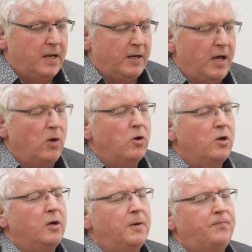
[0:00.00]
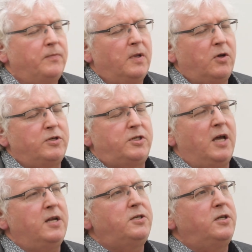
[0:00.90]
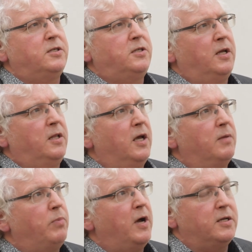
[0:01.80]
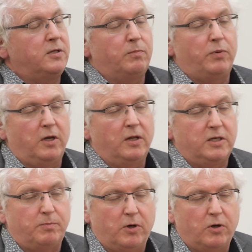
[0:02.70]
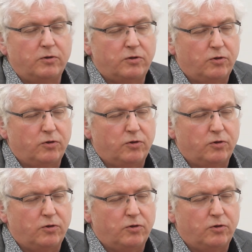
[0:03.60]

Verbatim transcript: Now, Christianity has done that by its appeal, I suppose,